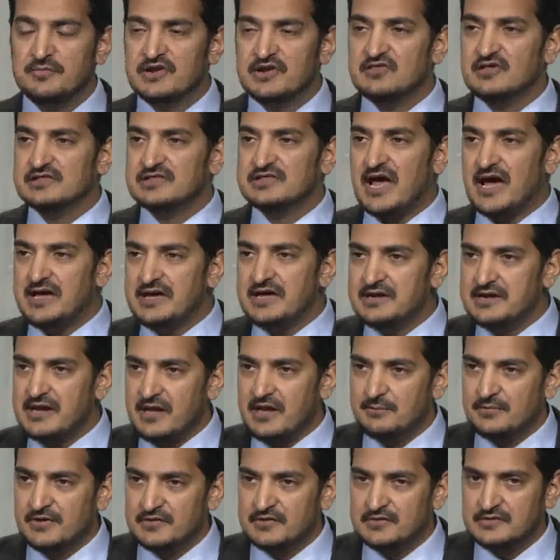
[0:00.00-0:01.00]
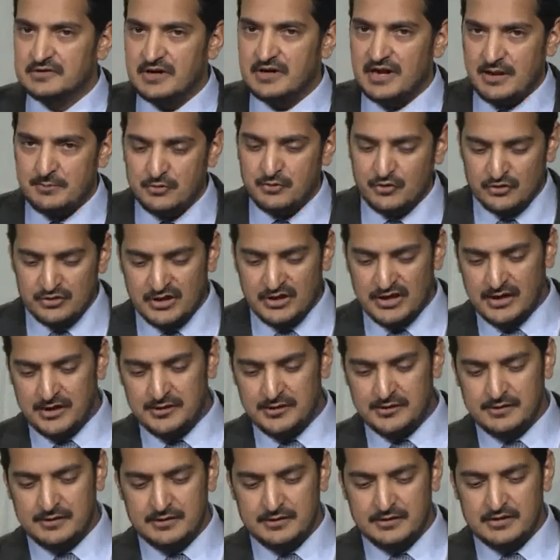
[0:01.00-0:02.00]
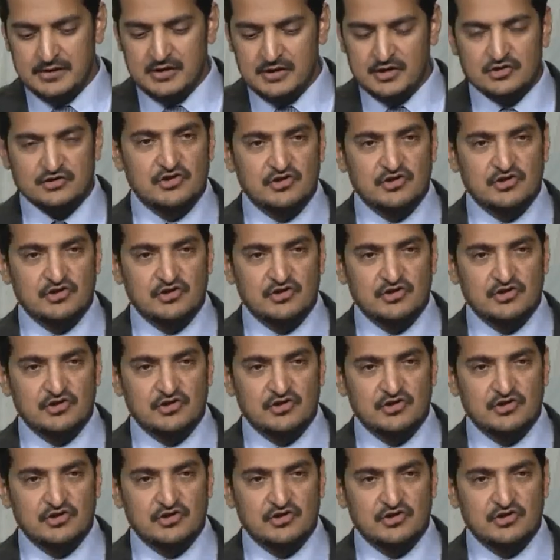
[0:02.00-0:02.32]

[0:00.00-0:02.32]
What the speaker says: Hazrat Mirza Tahir Ahmad, rahmahullah,